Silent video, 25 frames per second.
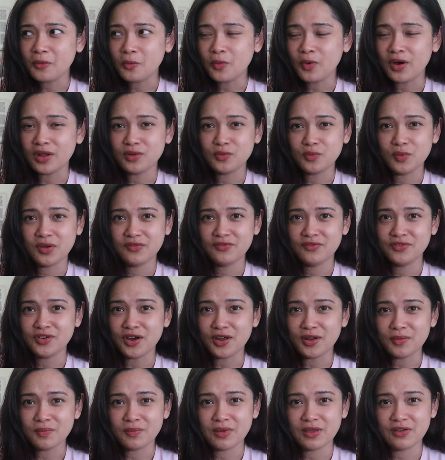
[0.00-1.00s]
what we've
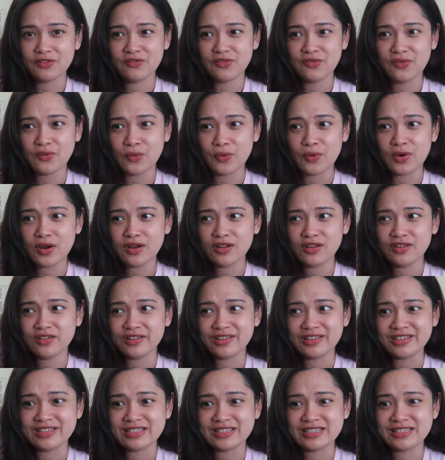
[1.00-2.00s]
done before
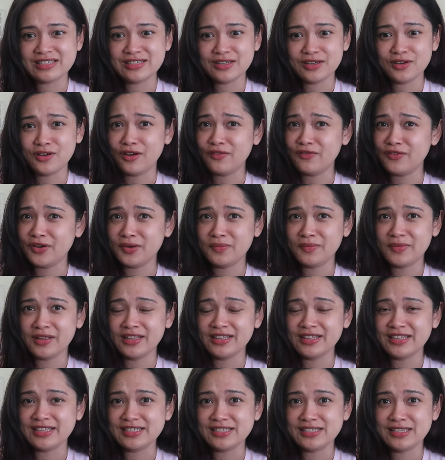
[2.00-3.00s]
because the
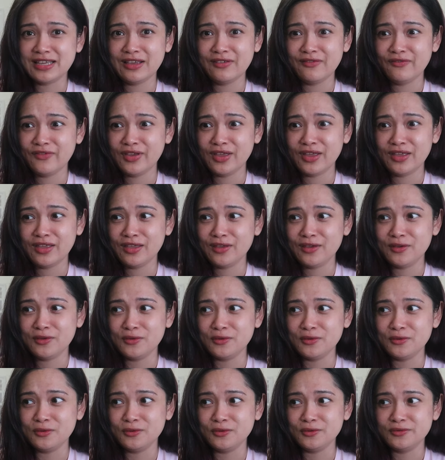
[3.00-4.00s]
government is giving
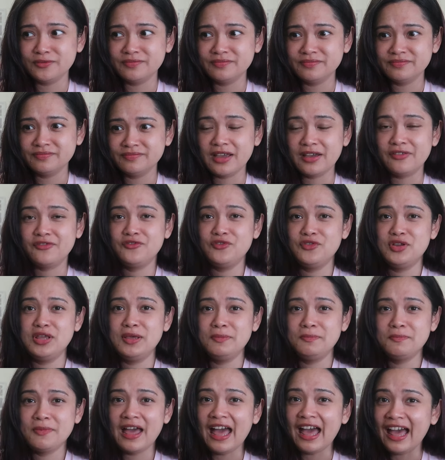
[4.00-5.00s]
you a
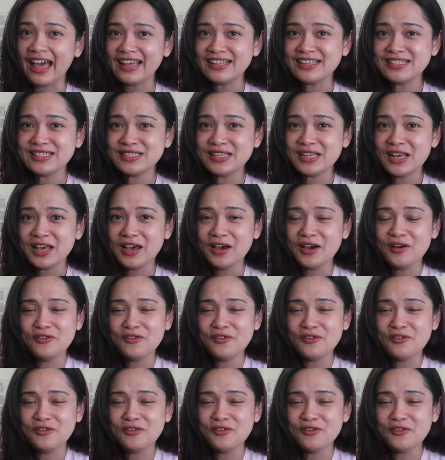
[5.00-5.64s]
free pass